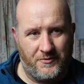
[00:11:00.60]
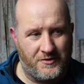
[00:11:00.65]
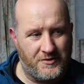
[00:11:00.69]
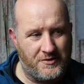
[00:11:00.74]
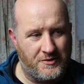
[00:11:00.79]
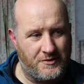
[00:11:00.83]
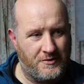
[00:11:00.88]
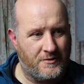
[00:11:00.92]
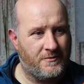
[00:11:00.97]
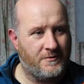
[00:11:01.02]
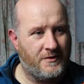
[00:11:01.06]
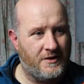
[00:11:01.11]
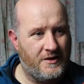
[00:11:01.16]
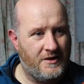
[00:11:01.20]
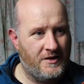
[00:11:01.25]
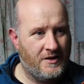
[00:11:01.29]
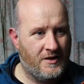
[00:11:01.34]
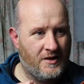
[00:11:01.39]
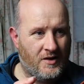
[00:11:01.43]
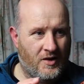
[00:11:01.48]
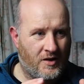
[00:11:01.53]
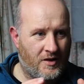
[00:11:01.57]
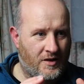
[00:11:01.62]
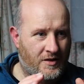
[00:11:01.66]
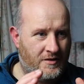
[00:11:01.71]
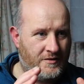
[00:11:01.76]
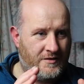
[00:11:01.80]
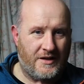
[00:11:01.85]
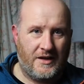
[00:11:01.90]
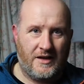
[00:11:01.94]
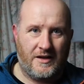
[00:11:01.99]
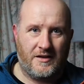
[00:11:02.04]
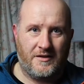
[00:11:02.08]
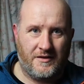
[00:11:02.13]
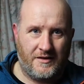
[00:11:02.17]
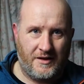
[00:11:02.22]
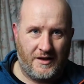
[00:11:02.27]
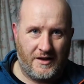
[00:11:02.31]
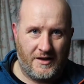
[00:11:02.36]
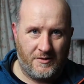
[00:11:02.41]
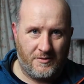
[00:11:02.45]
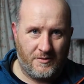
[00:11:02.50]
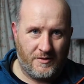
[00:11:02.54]
photography day in,
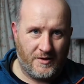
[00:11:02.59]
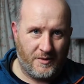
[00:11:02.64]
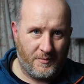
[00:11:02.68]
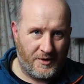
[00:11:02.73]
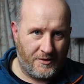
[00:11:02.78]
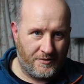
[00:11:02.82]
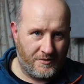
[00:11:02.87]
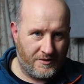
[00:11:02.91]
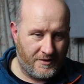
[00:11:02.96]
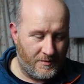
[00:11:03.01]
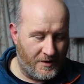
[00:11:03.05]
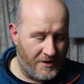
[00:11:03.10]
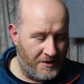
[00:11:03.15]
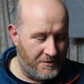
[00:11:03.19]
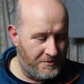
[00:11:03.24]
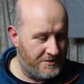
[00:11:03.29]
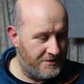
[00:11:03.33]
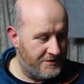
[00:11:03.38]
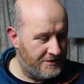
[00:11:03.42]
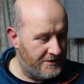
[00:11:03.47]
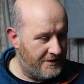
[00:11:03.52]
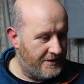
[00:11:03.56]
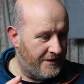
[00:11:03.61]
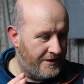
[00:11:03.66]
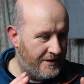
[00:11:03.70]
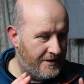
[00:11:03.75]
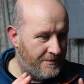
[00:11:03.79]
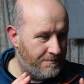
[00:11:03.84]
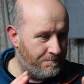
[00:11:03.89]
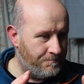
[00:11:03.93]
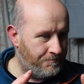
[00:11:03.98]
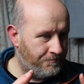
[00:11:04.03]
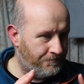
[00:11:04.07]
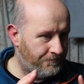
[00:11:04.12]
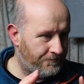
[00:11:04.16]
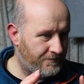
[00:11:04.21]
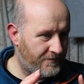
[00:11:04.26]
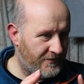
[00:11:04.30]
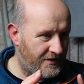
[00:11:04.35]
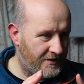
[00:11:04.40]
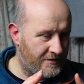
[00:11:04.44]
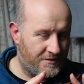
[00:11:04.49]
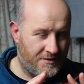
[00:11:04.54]
day out when I'm out and about.
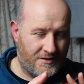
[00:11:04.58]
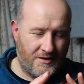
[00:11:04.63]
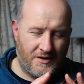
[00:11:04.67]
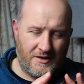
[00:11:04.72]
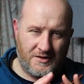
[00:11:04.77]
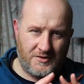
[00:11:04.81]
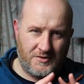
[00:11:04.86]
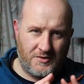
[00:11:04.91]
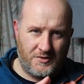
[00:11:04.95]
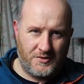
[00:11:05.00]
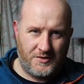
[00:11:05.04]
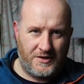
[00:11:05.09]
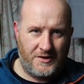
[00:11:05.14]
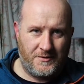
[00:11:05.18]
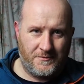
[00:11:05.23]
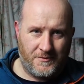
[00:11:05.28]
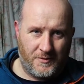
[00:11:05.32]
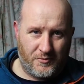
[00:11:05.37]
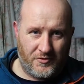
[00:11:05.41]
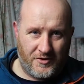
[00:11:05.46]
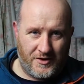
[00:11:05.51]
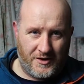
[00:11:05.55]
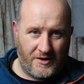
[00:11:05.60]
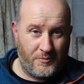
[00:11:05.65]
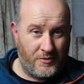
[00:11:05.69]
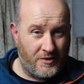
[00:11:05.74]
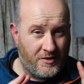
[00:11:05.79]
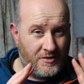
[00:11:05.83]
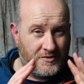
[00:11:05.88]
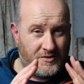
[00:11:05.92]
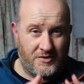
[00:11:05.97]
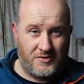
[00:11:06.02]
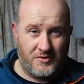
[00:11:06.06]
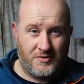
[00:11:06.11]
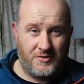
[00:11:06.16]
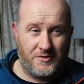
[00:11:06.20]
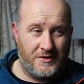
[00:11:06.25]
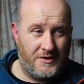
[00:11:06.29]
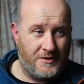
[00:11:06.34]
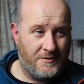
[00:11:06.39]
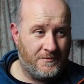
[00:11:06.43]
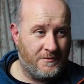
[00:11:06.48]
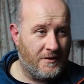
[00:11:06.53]
You'll see there's no need for tripods, there's no
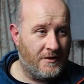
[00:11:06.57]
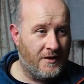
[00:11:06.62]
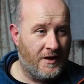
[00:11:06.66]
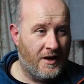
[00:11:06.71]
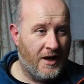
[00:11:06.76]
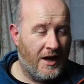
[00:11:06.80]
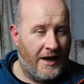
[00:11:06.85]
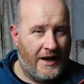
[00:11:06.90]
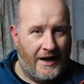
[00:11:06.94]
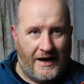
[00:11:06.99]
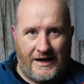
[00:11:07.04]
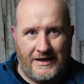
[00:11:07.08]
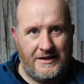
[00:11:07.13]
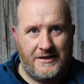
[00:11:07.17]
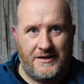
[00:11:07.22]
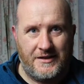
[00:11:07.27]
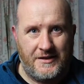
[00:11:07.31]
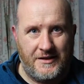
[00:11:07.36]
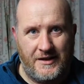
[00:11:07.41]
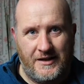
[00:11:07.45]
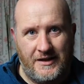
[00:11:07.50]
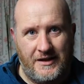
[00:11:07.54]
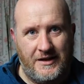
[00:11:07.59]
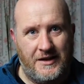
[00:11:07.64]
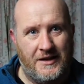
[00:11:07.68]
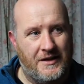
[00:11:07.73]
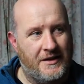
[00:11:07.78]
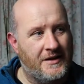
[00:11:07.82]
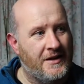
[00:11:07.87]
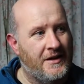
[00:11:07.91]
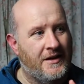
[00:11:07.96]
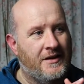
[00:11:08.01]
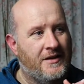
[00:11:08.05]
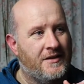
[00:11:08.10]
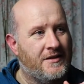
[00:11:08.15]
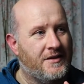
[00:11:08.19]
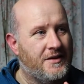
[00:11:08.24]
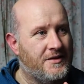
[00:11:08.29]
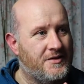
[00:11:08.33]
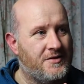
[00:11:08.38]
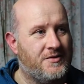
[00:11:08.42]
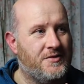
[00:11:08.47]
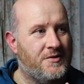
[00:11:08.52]
need for hiking gear,
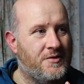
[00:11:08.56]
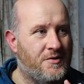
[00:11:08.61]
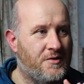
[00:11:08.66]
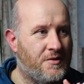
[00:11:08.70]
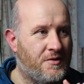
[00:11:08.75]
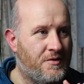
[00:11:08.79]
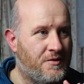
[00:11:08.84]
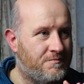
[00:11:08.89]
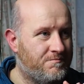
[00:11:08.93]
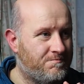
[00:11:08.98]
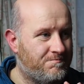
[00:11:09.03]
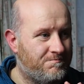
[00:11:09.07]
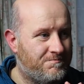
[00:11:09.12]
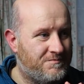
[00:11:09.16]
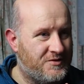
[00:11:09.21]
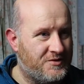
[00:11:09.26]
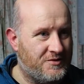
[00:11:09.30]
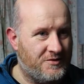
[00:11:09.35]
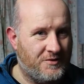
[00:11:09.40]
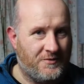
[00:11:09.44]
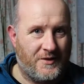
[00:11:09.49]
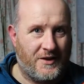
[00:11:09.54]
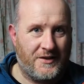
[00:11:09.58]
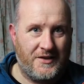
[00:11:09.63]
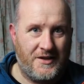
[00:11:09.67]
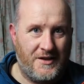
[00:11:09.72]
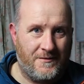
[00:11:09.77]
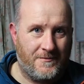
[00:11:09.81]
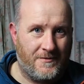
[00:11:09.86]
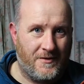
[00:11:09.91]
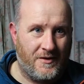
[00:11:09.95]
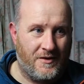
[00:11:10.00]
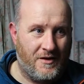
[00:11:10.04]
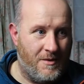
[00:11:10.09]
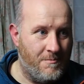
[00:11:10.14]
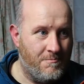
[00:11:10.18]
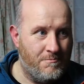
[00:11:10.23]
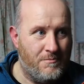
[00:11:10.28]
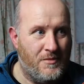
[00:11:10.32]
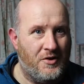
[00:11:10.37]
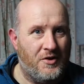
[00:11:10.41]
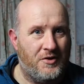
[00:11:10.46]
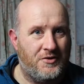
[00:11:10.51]
there's no stuff I need for
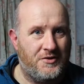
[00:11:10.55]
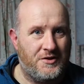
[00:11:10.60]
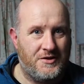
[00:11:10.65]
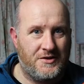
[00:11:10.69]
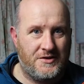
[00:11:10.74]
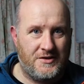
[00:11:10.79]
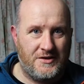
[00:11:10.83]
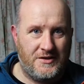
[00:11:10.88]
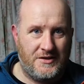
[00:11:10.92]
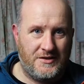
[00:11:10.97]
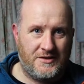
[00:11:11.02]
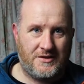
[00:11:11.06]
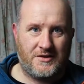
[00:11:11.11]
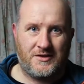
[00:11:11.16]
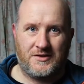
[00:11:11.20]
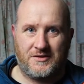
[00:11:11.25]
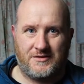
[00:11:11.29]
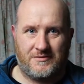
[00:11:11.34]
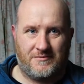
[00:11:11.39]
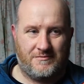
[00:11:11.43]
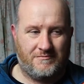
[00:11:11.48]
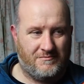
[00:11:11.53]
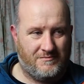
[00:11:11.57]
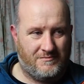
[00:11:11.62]
emergencies because